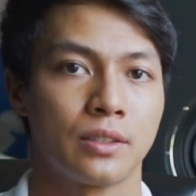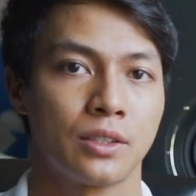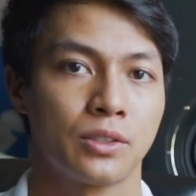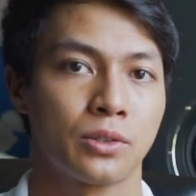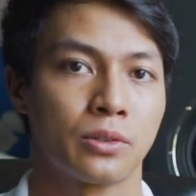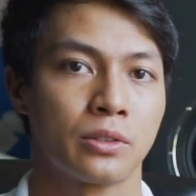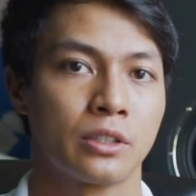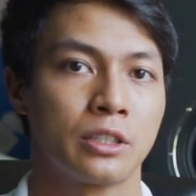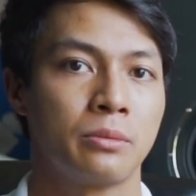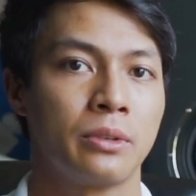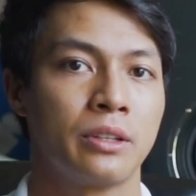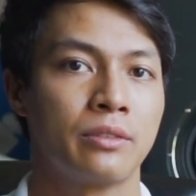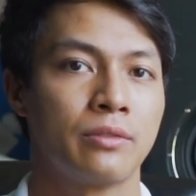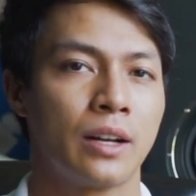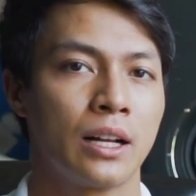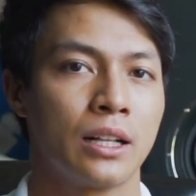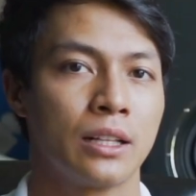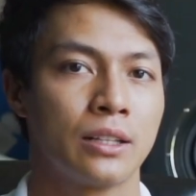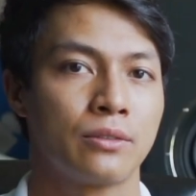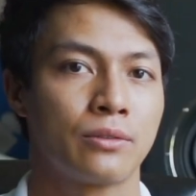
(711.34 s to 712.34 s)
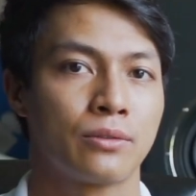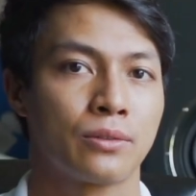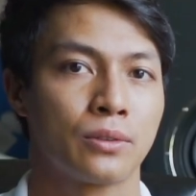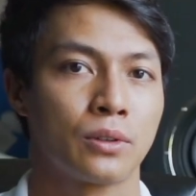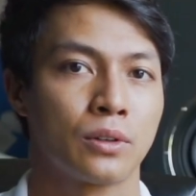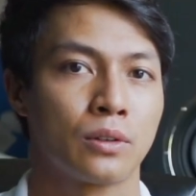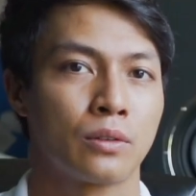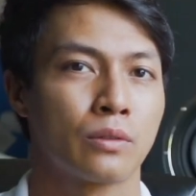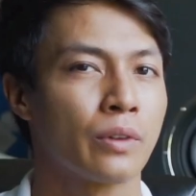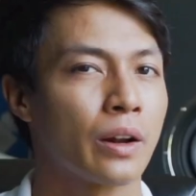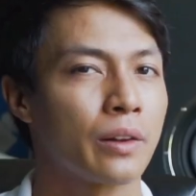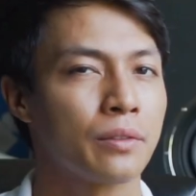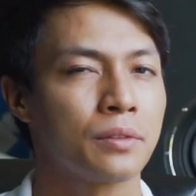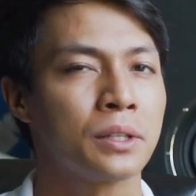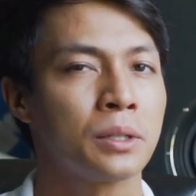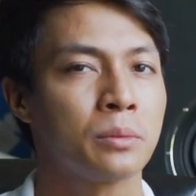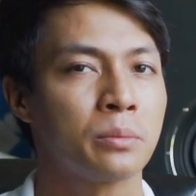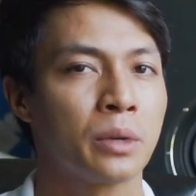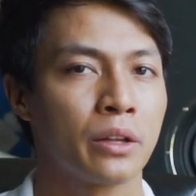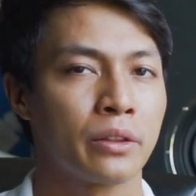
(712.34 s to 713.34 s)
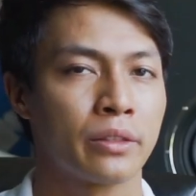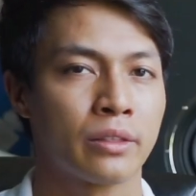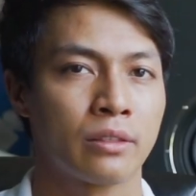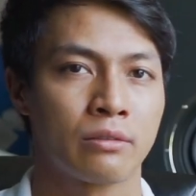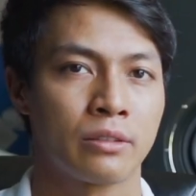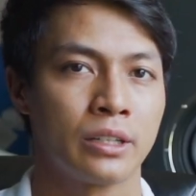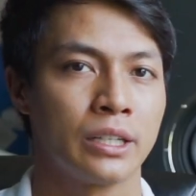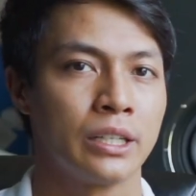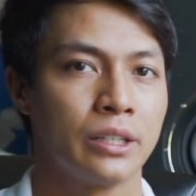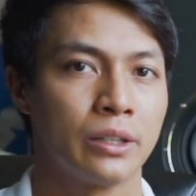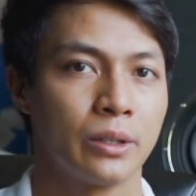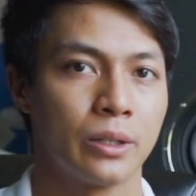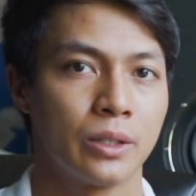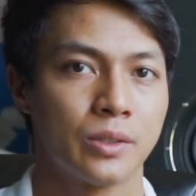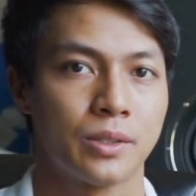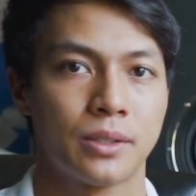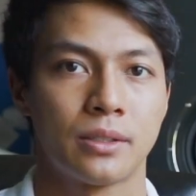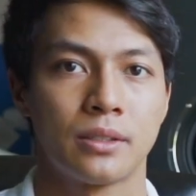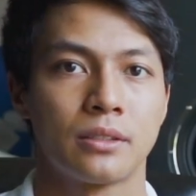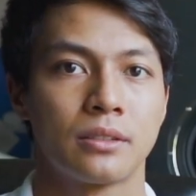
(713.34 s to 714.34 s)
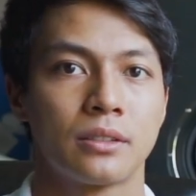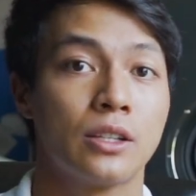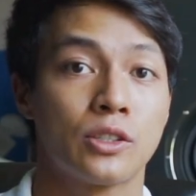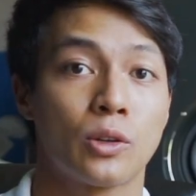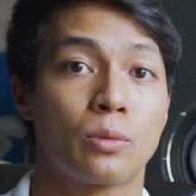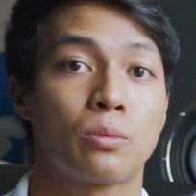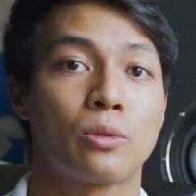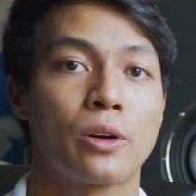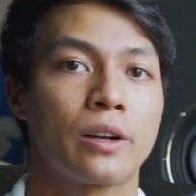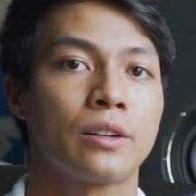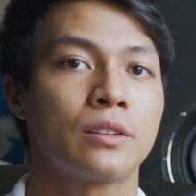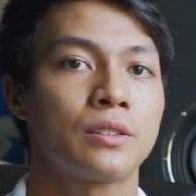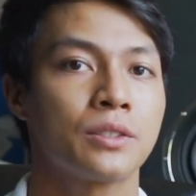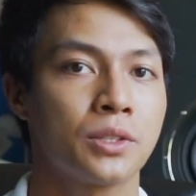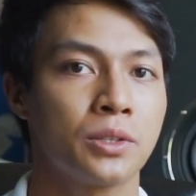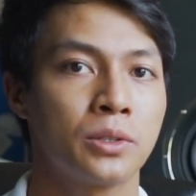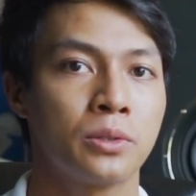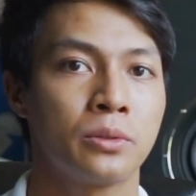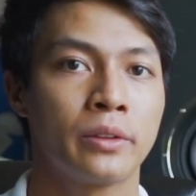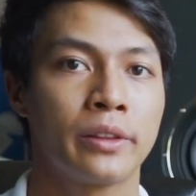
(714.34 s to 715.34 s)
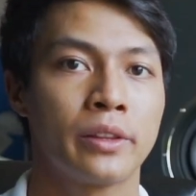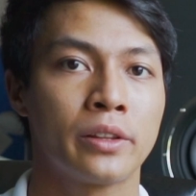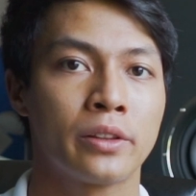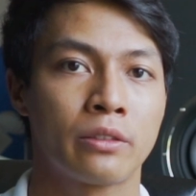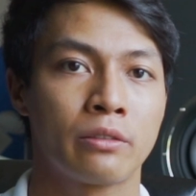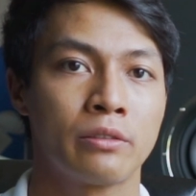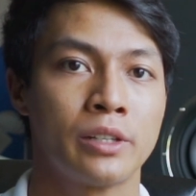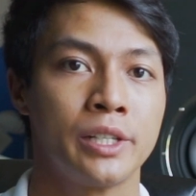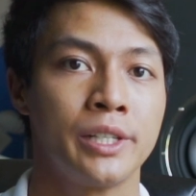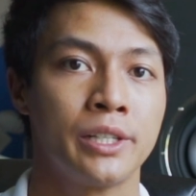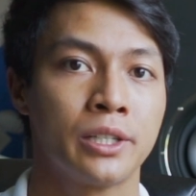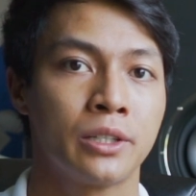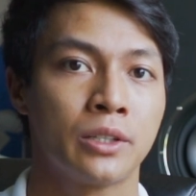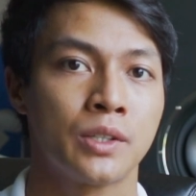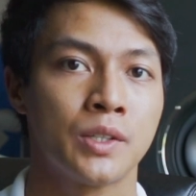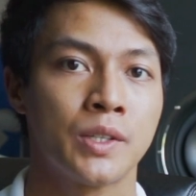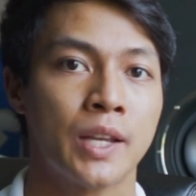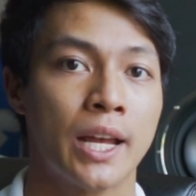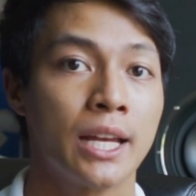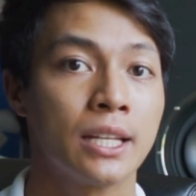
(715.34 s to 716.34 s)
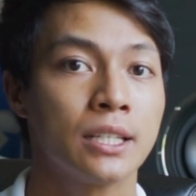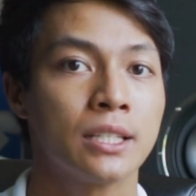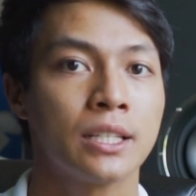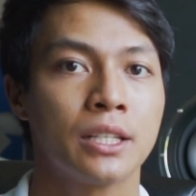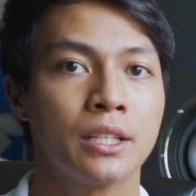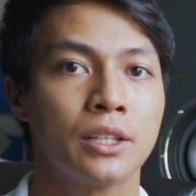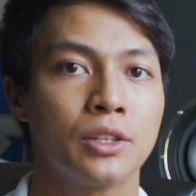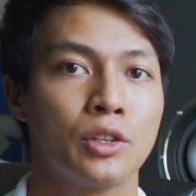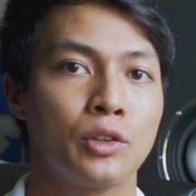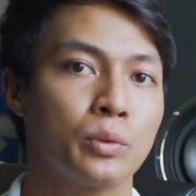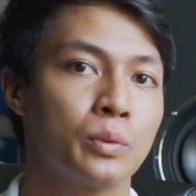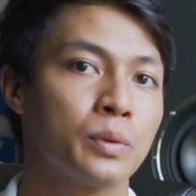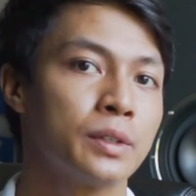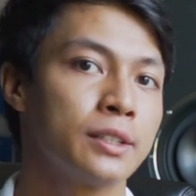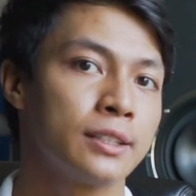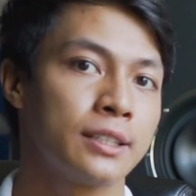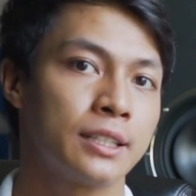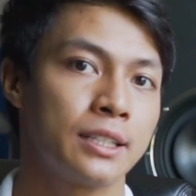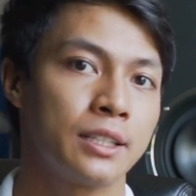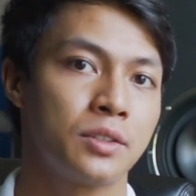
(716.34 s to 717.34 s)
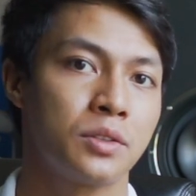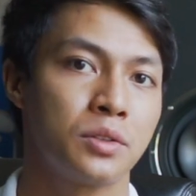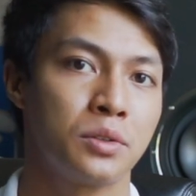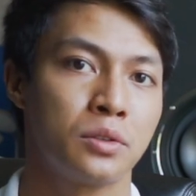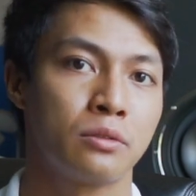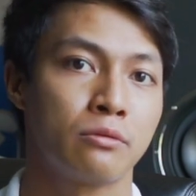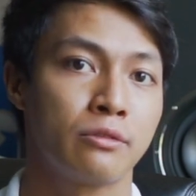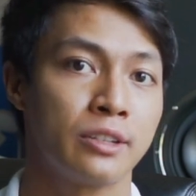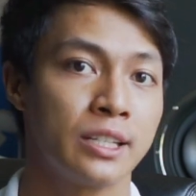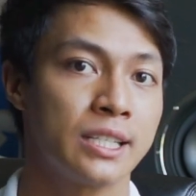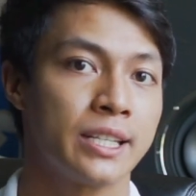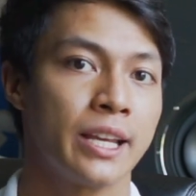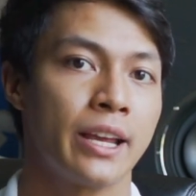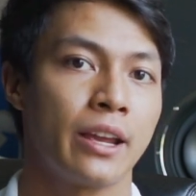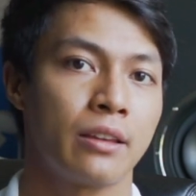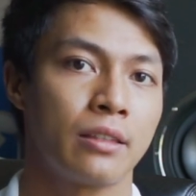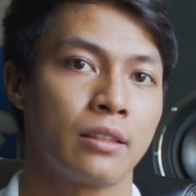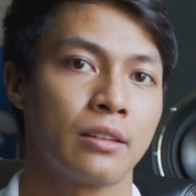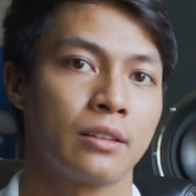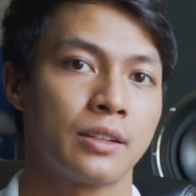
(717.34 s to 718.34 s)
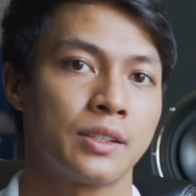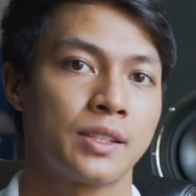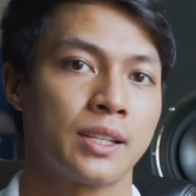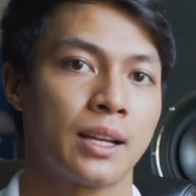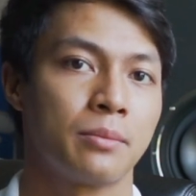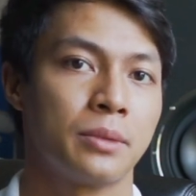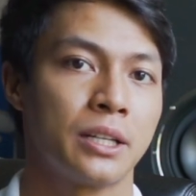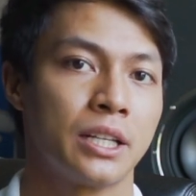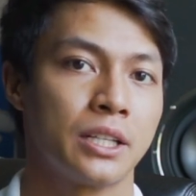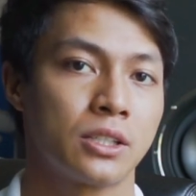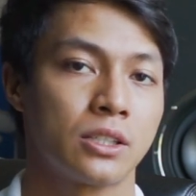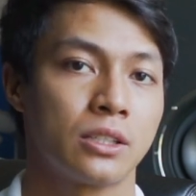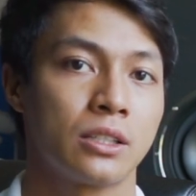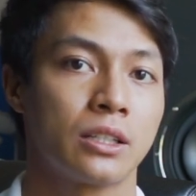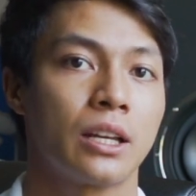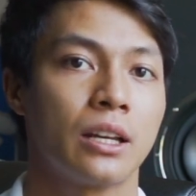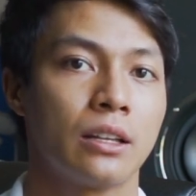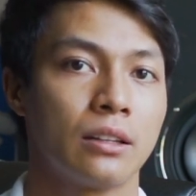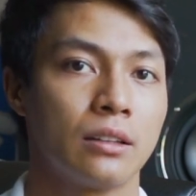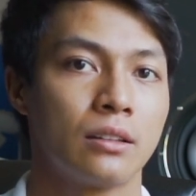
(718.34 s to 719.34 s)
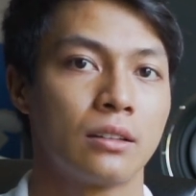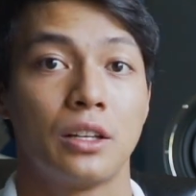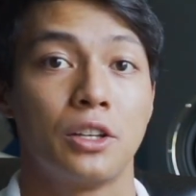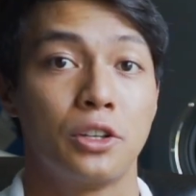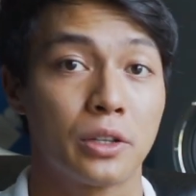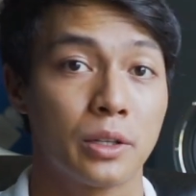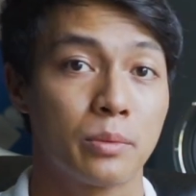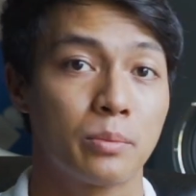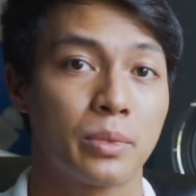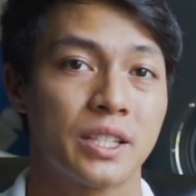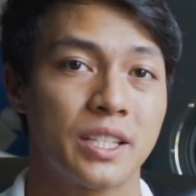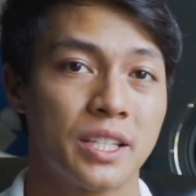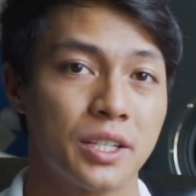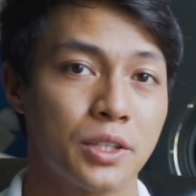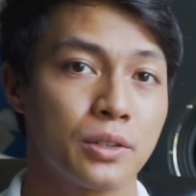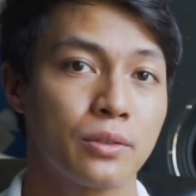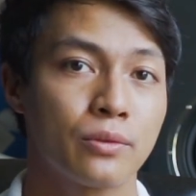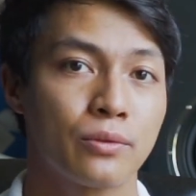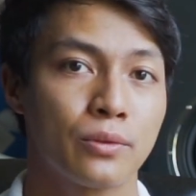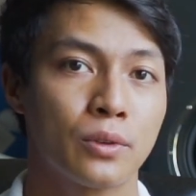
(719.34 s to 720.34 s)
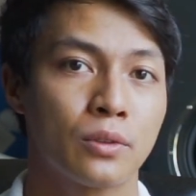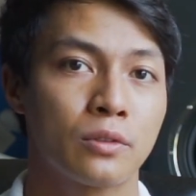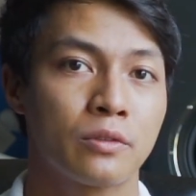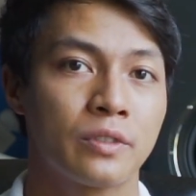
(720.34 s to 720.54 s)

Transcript: is going to be valid for roughly about 3 years. So prior to the 3 years ending, you will need to retake the examination again. You can petition for